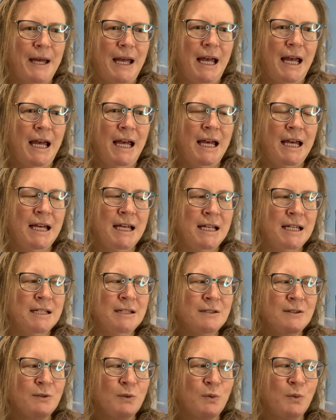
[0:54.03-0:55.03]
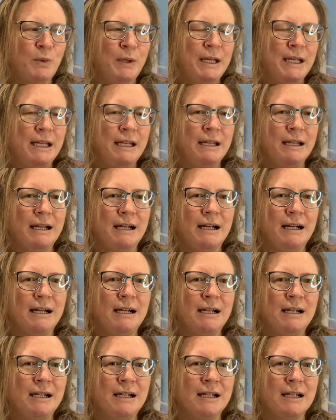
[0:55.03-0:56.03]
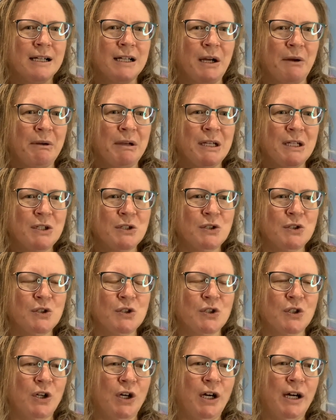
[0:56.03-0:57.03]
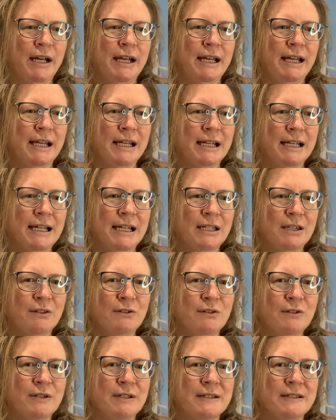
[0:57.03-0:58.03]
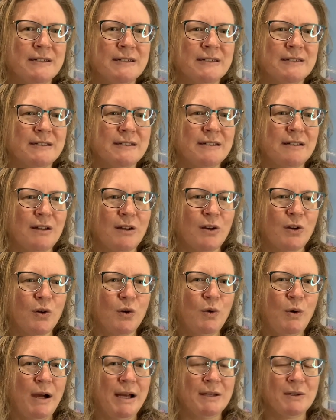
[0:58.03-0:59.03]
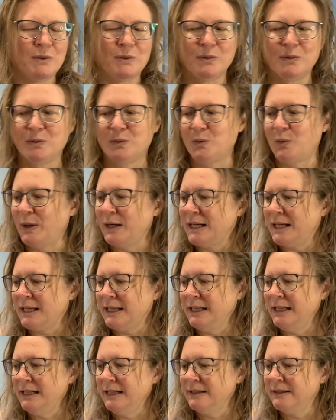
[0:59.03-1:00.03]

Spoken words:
And we are going to try and get through this quite quickly.